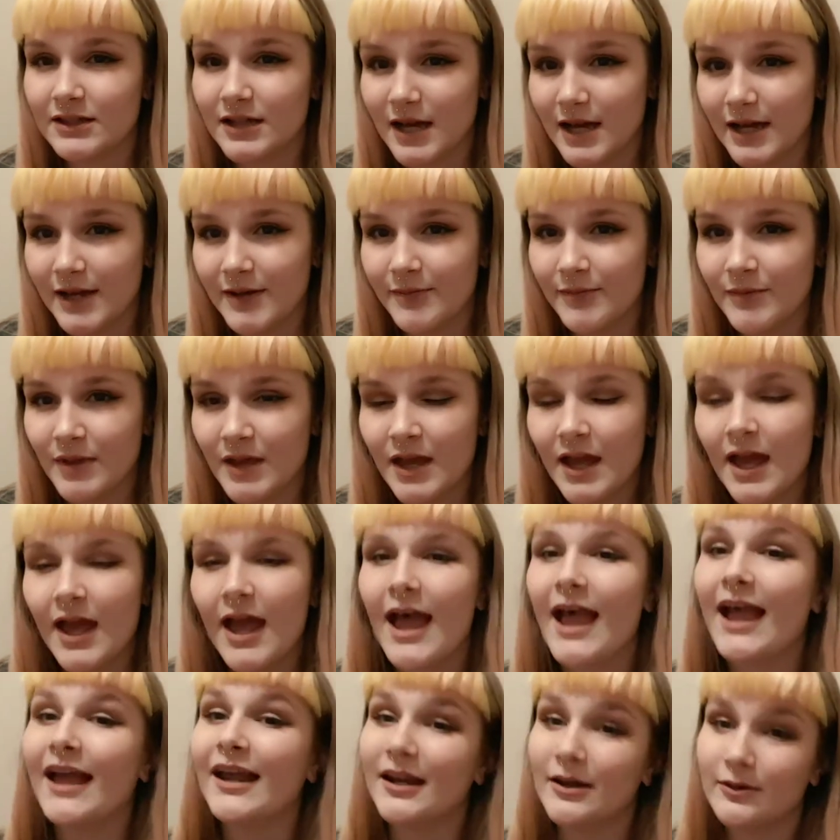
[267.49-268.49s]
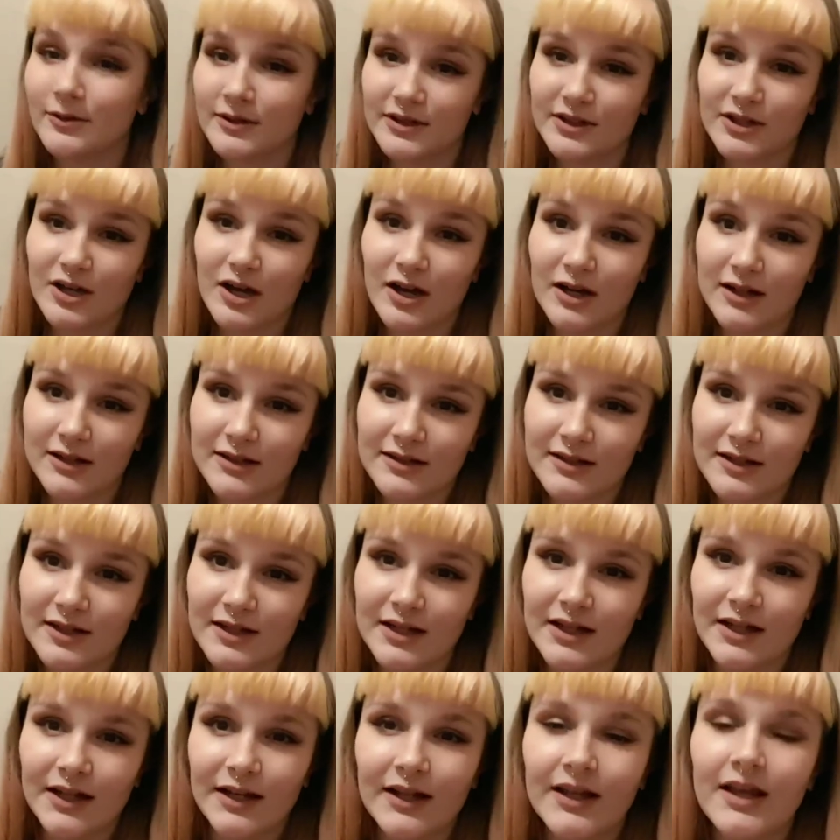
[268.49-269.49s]
time, and I was dog
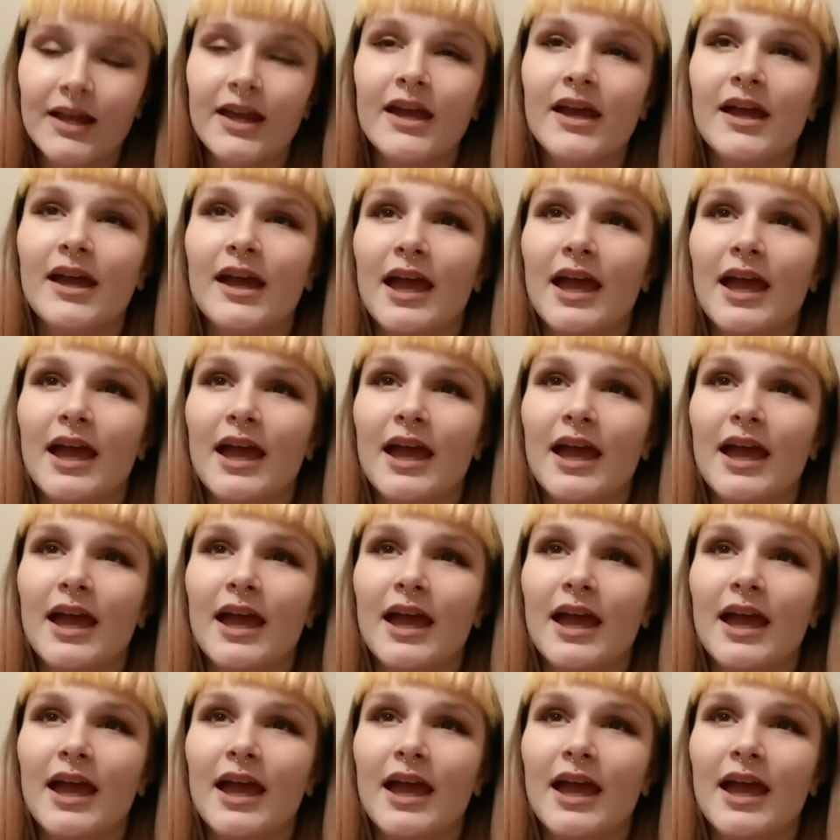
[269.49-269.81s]
sitting.